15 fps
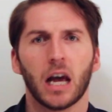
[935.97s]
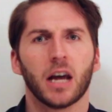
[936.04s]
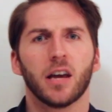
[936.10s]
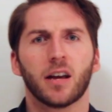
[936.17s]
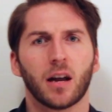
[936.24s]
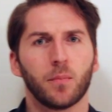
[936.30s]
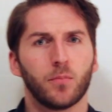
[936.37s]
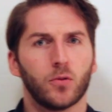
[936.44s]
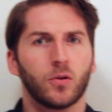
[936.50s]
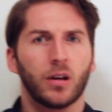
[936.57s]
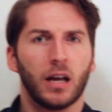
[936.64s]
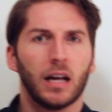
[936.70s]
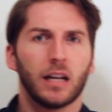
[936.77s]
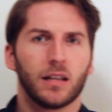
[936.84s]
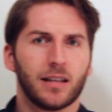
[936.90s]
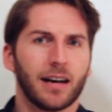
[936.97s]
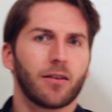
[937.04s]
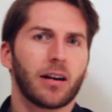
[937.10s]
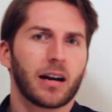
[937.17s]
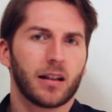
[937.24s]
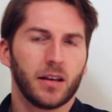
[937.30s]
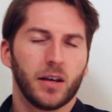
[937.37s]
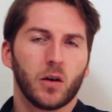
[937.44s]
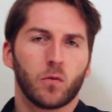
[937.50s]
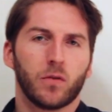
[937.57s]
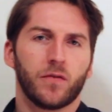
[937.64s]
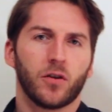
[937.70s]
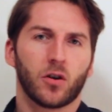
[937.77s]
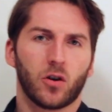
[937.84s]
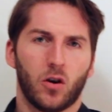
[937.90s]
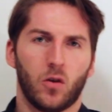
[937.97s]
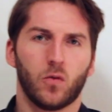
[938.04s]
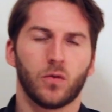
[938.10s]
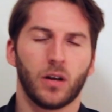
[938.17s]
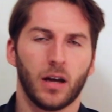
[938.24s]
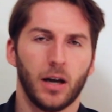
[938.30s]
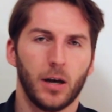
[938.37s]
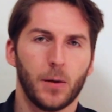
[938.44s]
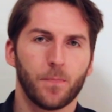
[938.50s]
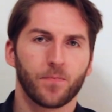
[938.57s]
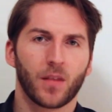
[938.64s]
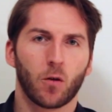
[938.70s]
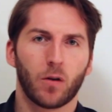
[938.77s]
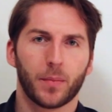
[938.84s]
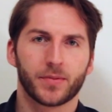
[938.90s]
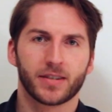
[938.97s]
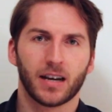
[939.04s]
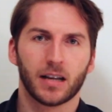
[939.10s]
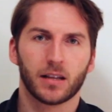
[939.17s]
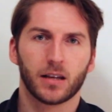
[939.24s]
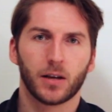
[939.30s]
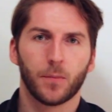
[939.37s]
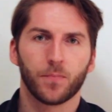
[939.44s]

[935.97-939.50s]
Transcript: he can book directly with your own website.